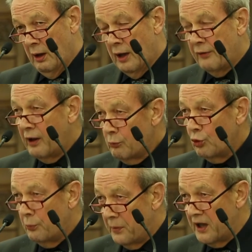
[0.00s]
And that
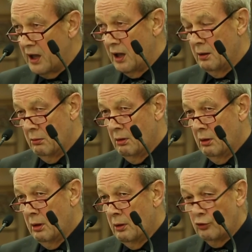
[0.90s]
would be
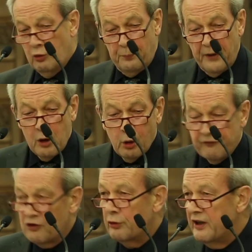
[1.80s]
to pay
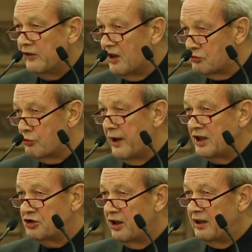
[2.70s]
off Greece's
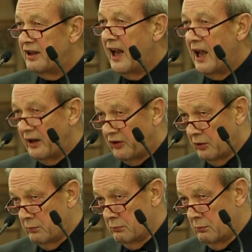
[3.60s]
wretched debt
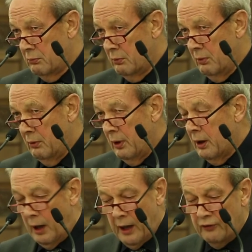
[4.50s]

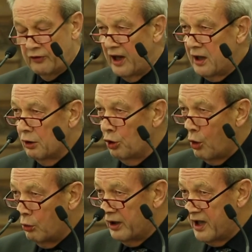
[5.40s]
and take a
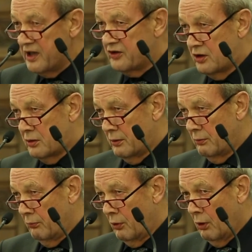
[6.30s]
long lease
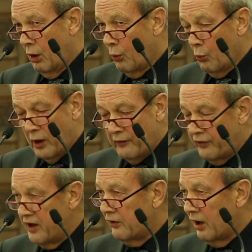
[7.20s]
on one
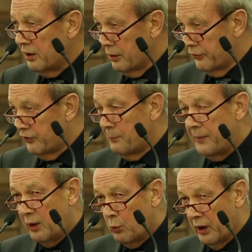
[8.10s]
of these islands, a
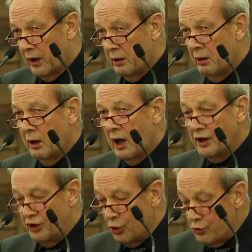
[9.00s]
big one,
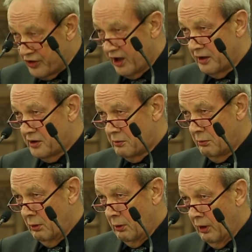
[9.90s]
and use it
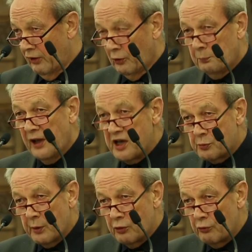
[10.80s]
as a
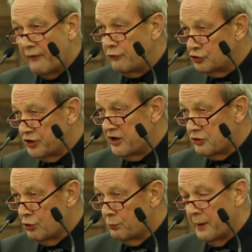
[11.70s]
place where refugees
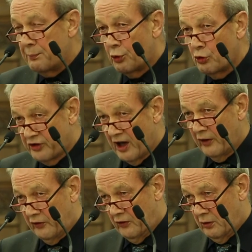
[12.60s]
could be
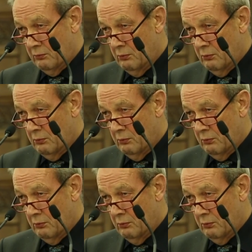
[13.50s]
processed.